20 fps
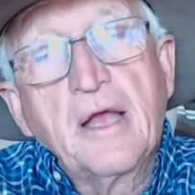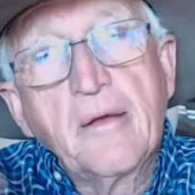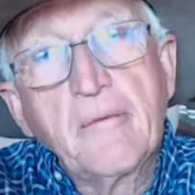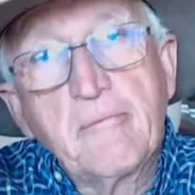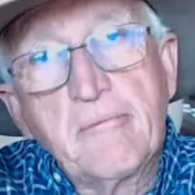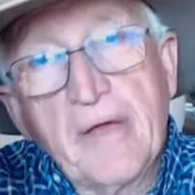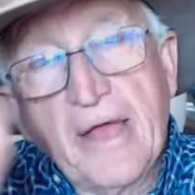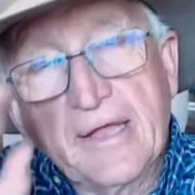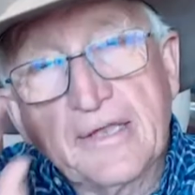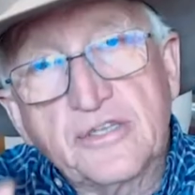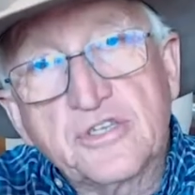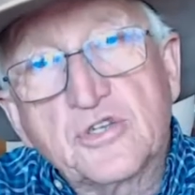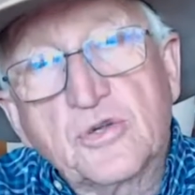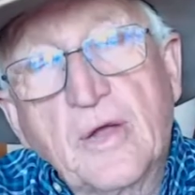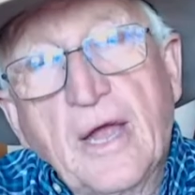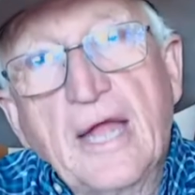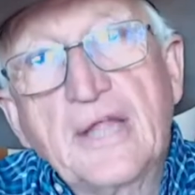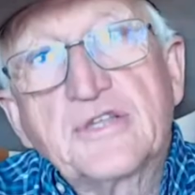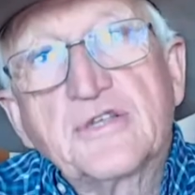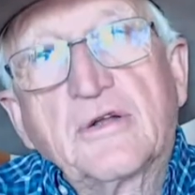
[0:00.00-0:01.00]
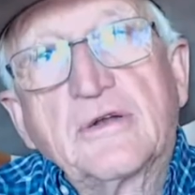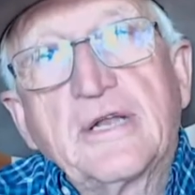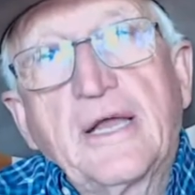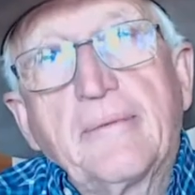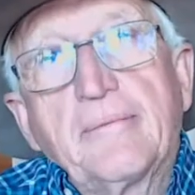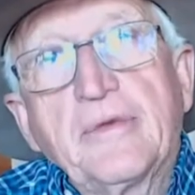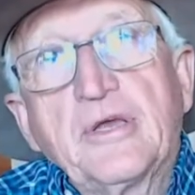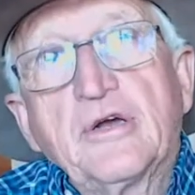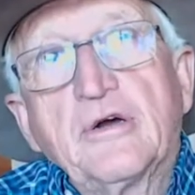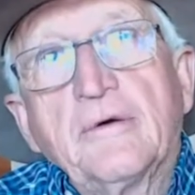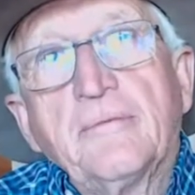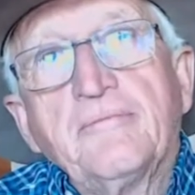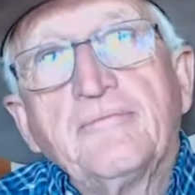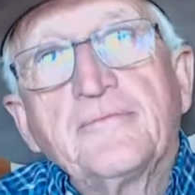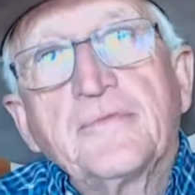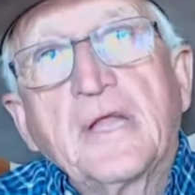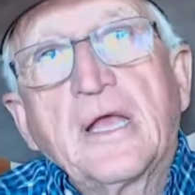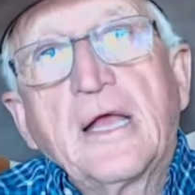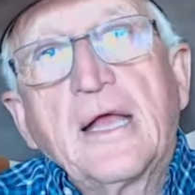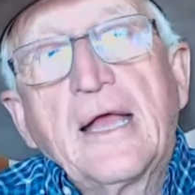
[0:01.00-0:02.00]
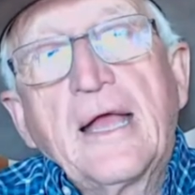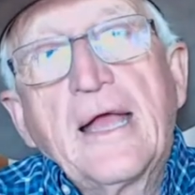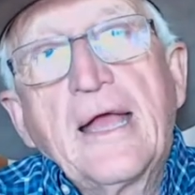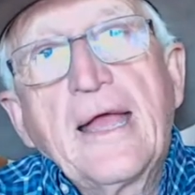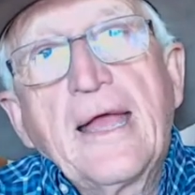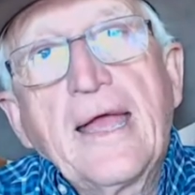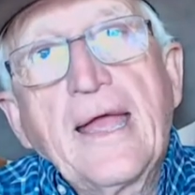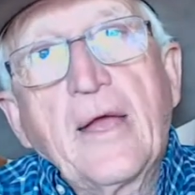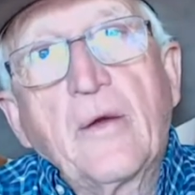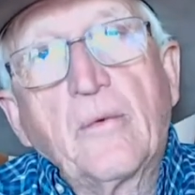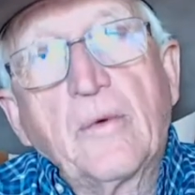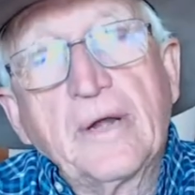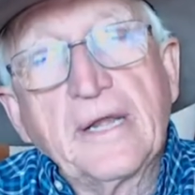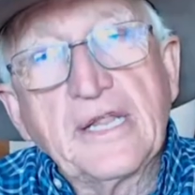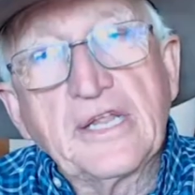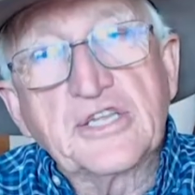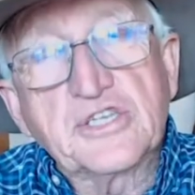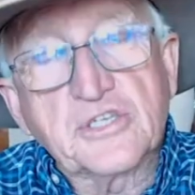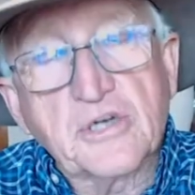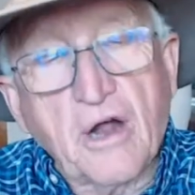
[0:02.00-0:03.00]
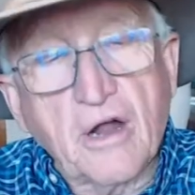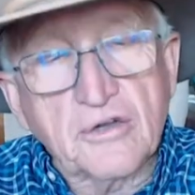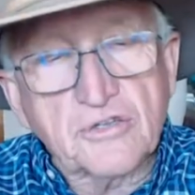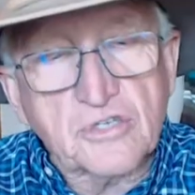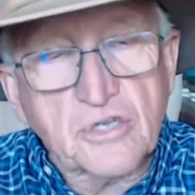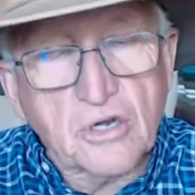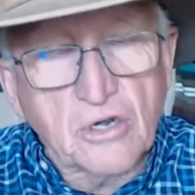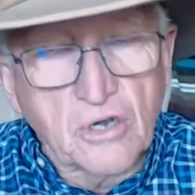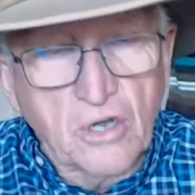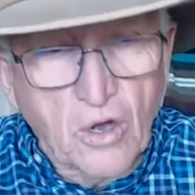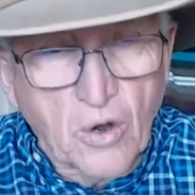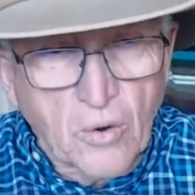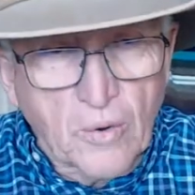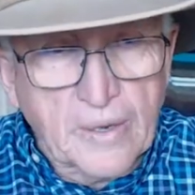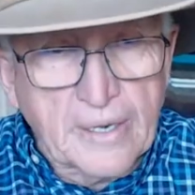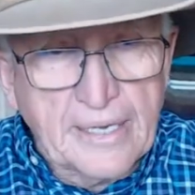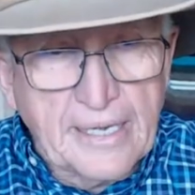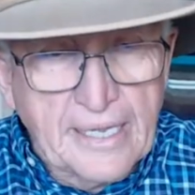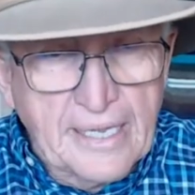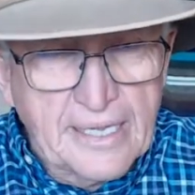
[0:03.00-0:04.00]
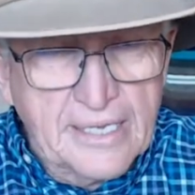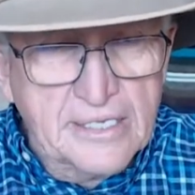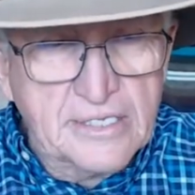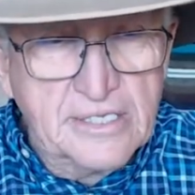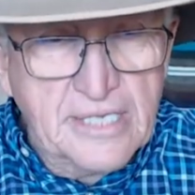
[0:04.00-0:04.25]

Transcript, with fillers: pet and scratch on that mule. And when he starts lowering his